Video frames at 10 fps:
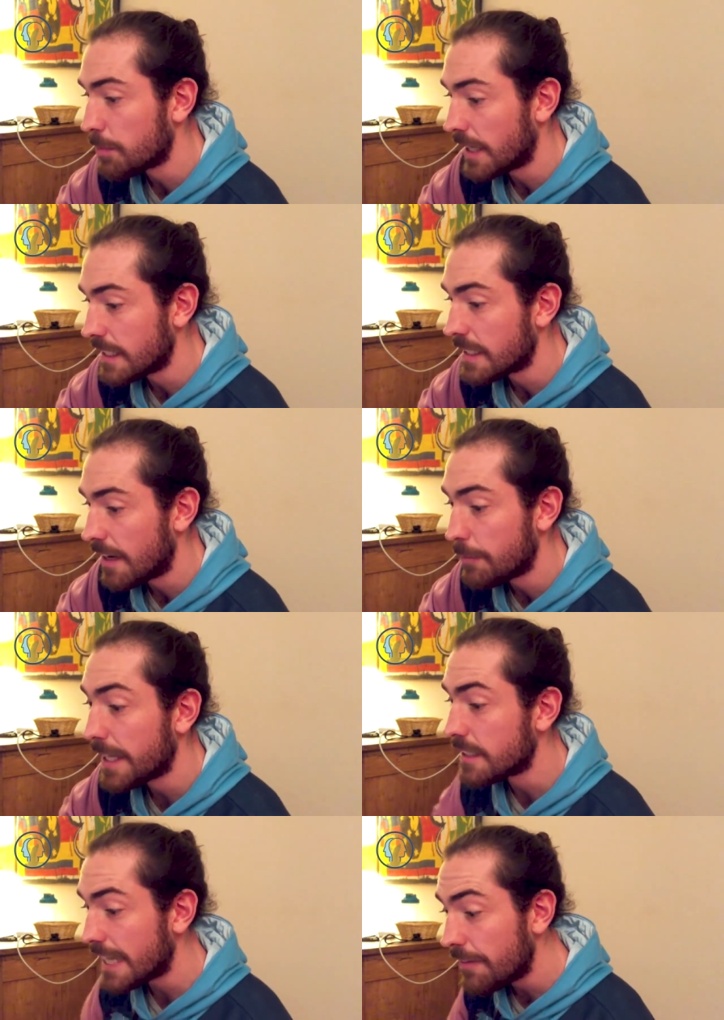is bloody tough
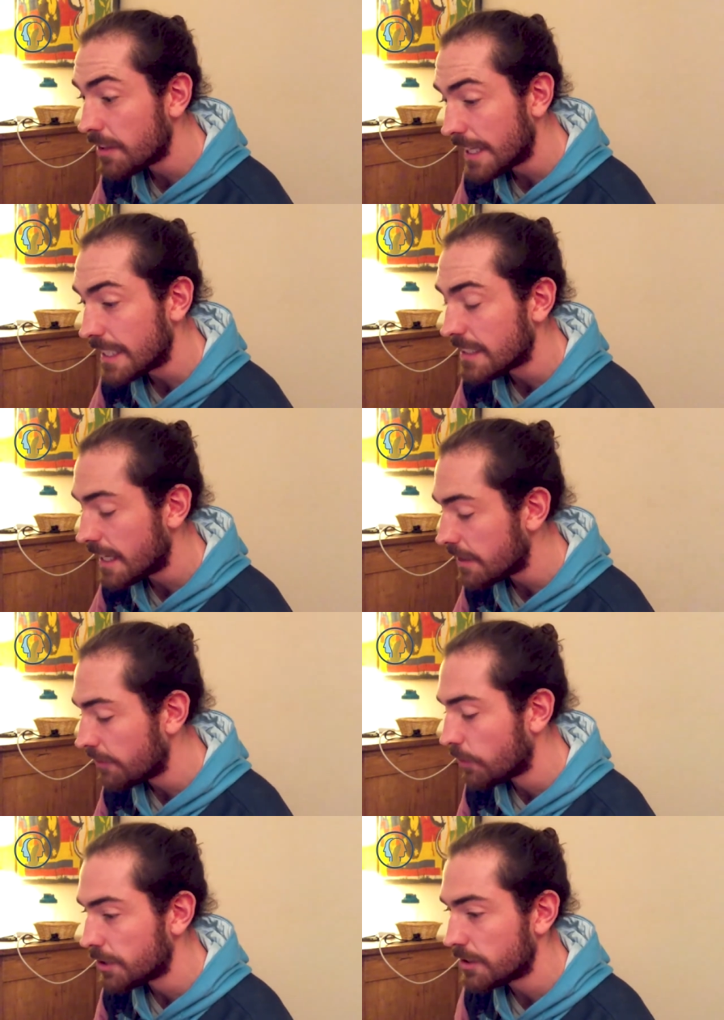because even like you said
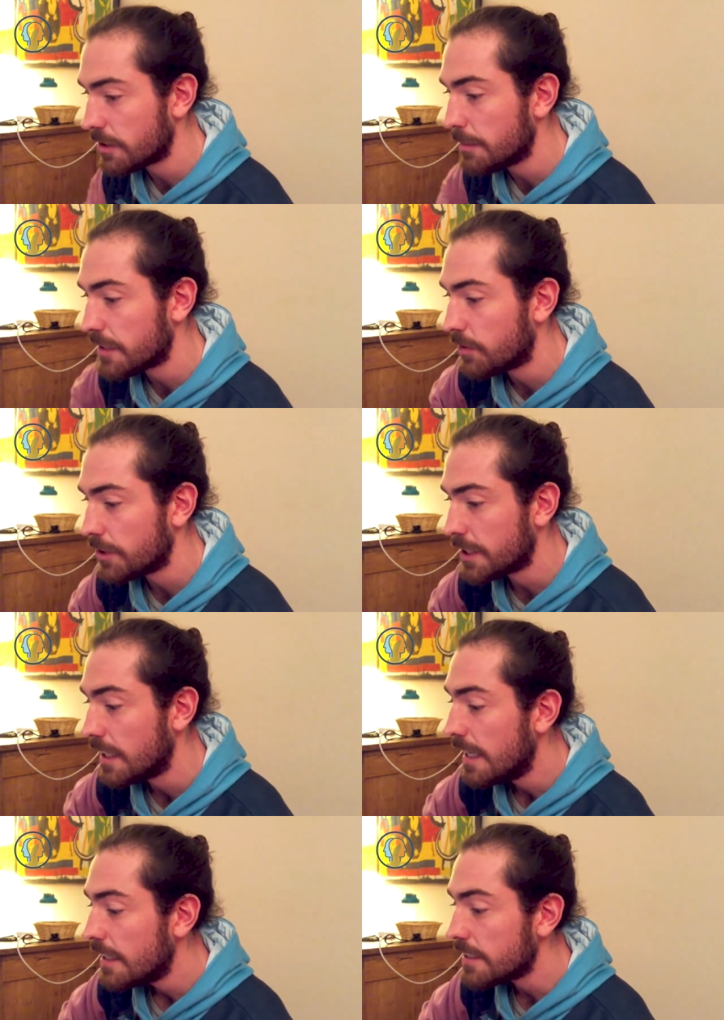the fortune or the misfortune